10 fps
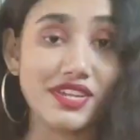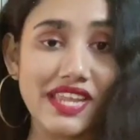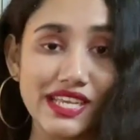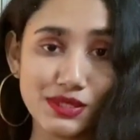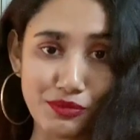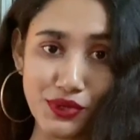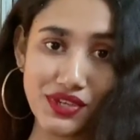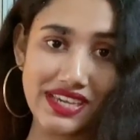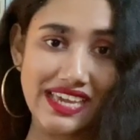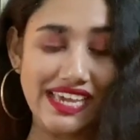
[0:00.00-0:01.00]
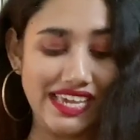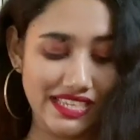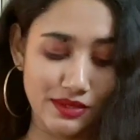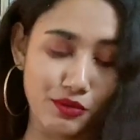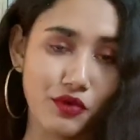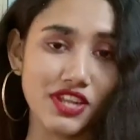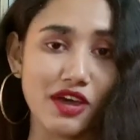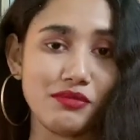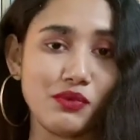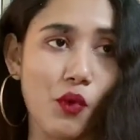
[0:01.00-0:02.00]
next book is a book that I've
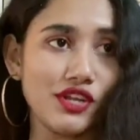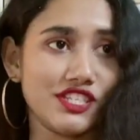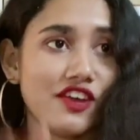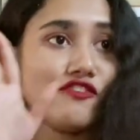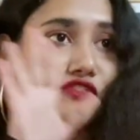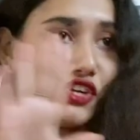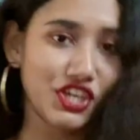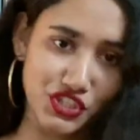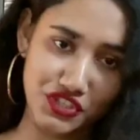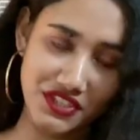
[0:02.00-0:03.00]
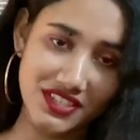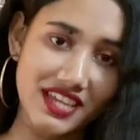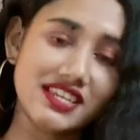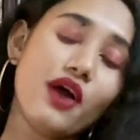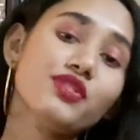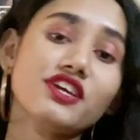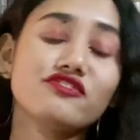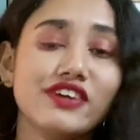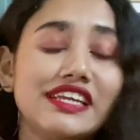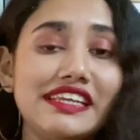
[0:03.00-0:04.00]
been wanting for ages, and now that I
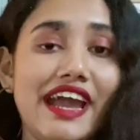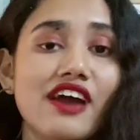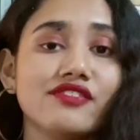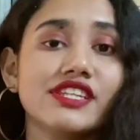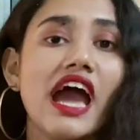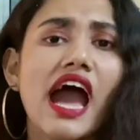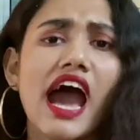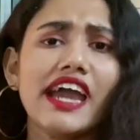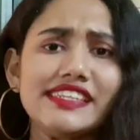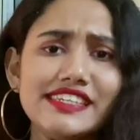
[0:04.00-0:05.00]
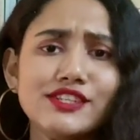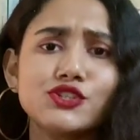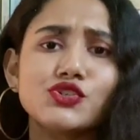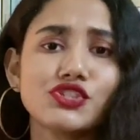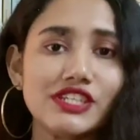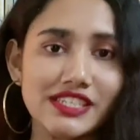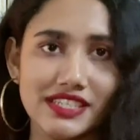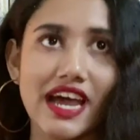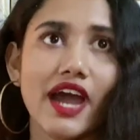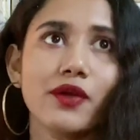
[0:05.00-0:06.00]
finally have it, I need to read it.
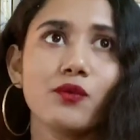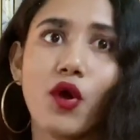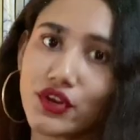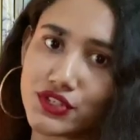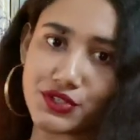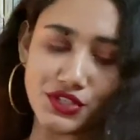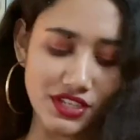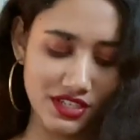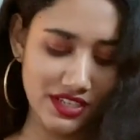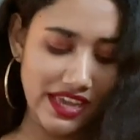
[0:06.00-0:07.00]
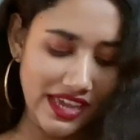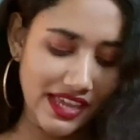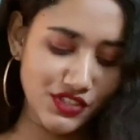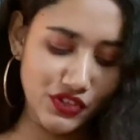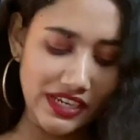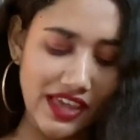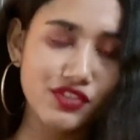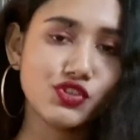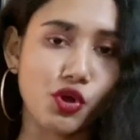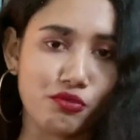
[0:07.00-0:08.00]
I want to read it. It's really at
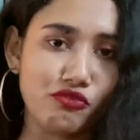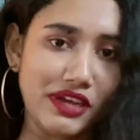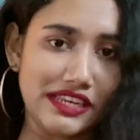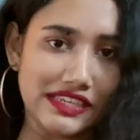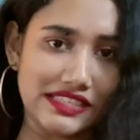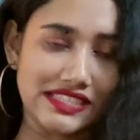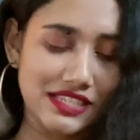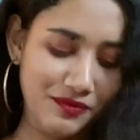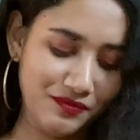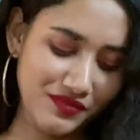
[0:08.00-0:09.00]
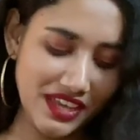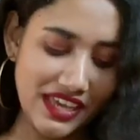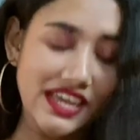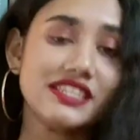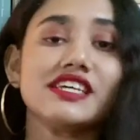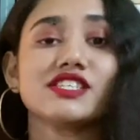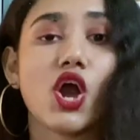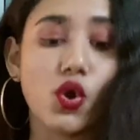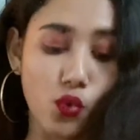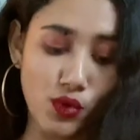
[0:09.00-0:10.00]
the top of my list. It is
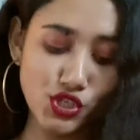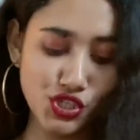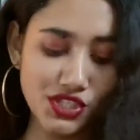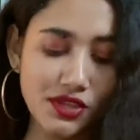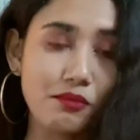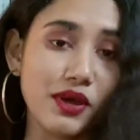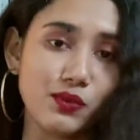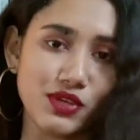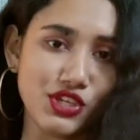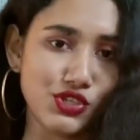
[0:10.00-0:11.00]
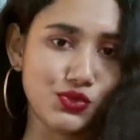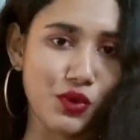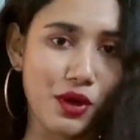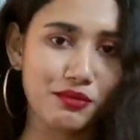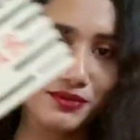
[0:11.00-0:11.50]
Wishes by V.E. Schwab.